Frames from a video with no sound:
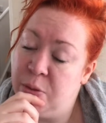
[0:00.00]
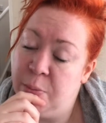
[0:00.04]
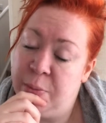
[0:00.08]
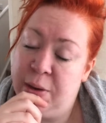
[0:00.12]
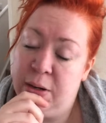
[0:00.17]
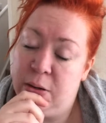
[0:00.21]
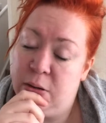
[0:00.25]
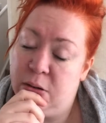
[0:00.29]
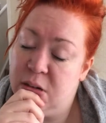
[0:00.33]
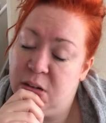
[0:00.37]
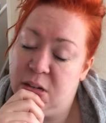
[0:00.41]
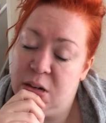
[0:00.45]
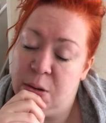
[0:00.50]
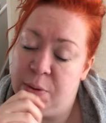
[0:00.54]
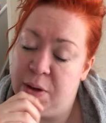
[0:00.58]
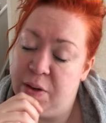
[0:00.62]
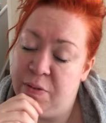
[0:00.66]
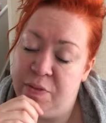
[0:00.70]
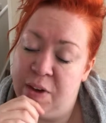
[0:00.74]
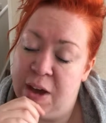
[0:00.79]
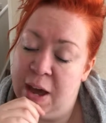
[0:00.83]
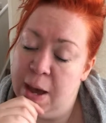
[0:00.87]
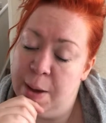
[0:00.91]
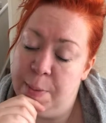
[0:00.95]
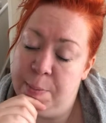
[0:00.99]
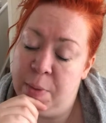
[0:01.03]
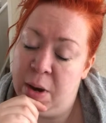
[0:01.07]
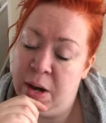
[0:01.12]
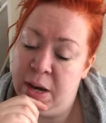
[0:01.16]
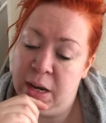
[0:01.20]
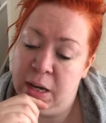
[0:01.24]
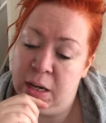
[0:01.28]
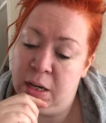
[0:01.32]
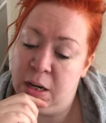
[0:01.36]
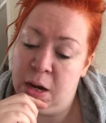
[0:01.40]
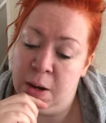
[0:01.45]
I mean, to be fair,
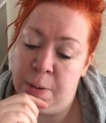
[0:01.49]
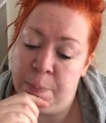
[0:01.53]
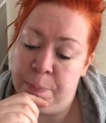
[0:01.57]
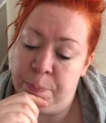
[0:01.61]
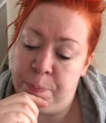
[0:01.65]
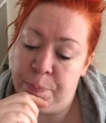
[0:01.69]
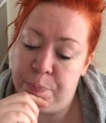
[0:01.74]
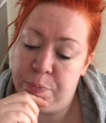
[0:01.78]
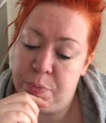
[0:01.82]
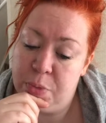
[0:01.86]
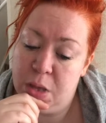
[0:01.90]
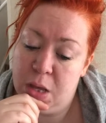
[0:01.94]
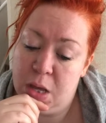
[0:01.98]
my income,